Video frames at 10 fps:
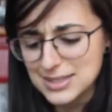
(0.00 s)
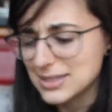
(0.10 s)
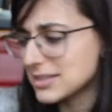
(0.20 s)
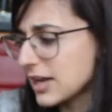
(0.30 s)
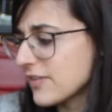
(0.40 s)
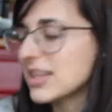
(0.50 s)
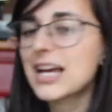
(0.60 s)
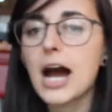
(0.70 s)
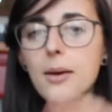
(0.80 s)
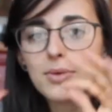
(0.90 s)
and stuff, and they
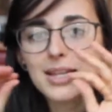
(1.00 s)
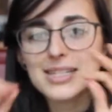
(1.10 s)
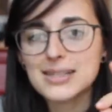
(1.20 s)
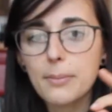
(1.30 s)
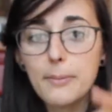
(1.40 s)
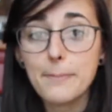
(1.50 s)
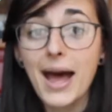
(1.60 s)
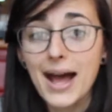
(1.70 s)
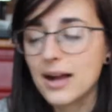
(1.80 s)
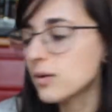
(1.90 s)
come with like a separate
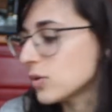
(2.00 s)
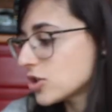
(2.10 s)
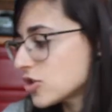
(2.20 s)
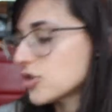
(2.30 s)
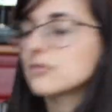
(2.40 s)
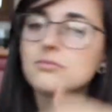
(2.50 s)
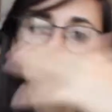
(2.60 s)
bag, which